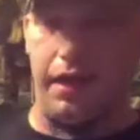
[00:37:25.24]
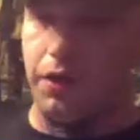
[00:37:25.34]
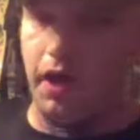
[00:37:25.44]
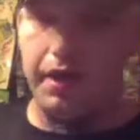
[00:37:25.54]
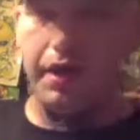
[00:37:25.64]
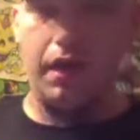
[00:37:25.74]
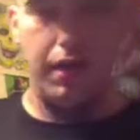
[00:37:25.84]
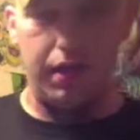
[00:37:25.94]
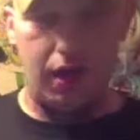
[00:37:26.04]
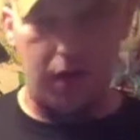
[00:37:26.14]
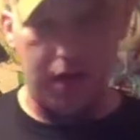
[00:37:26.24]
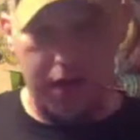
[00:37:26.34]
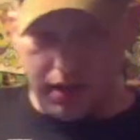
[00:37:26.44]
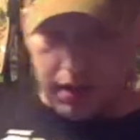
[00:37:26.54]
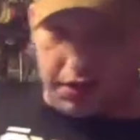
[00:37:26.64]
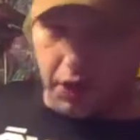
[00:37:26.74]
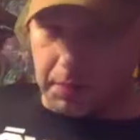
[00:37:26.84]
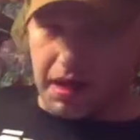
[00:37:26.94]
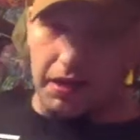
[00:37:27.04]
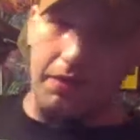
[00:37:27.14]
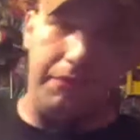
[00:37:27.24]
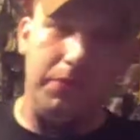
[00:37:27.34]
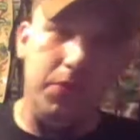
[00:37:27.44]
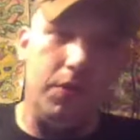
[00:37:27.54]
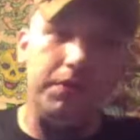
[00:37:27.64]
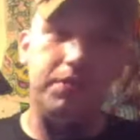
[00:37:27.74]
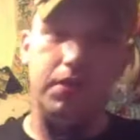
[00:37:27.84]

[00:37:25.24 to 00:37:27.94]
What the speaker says: get caught here, no matter if you move.